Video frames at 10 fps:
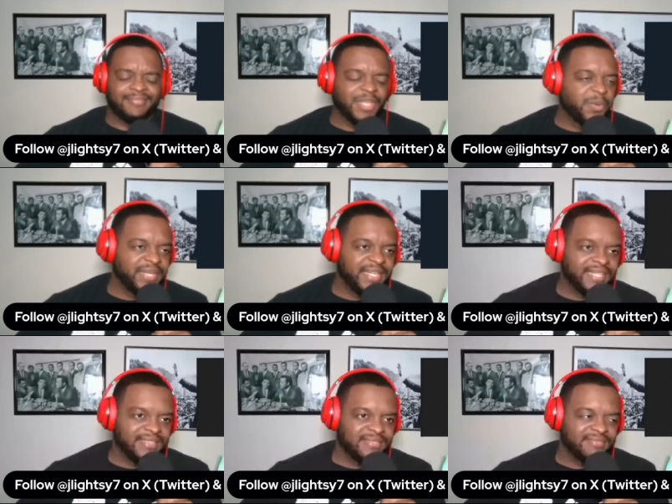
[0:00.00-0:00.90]
No, he
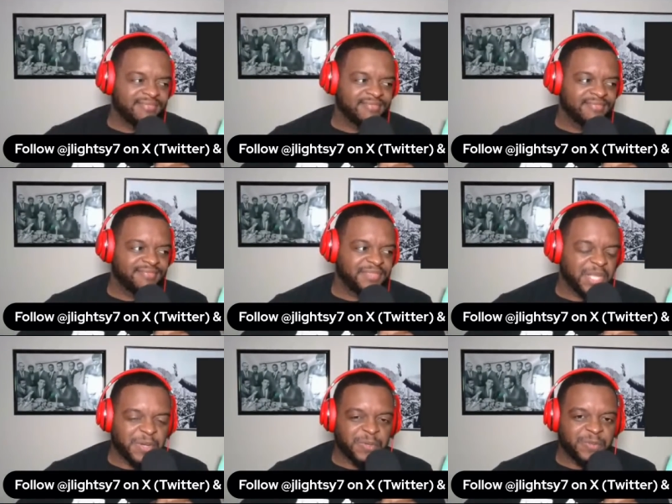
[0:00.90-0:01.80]
didn't.
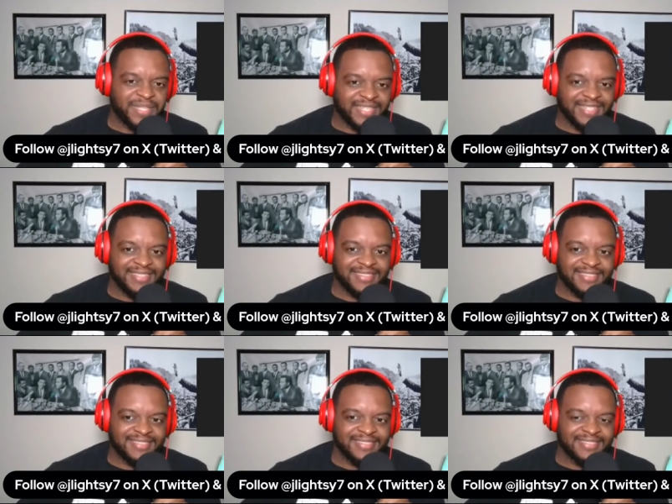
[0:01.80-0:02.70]
No, he didn't.
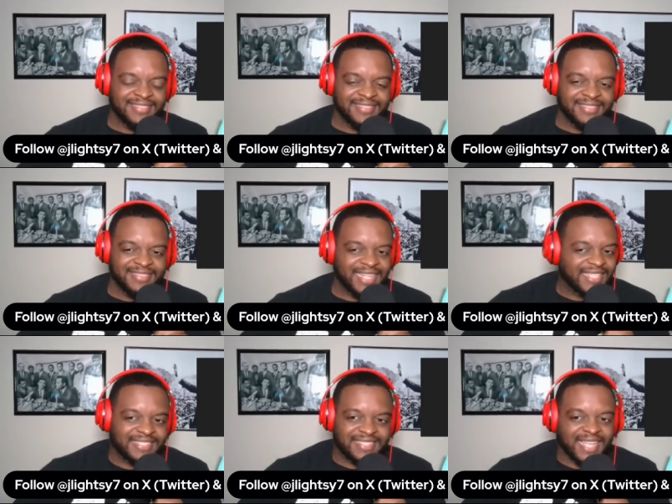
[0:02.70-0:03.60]

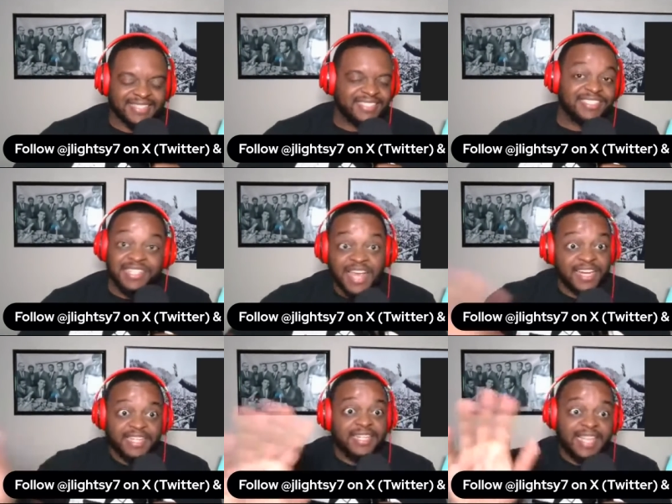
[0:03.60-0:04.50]
That's that's none
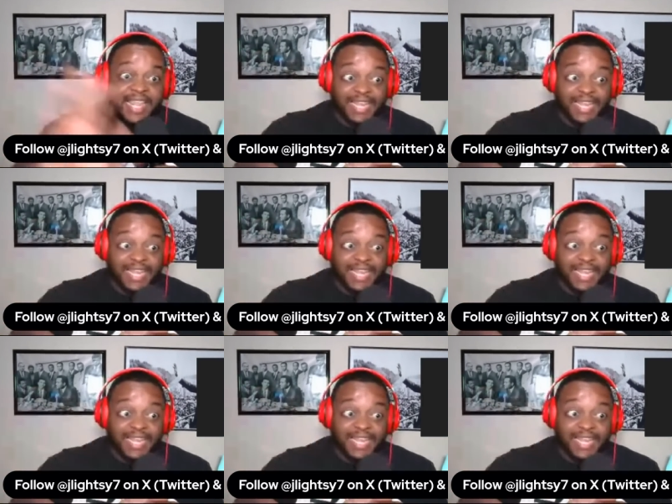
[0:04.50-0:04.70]
of that.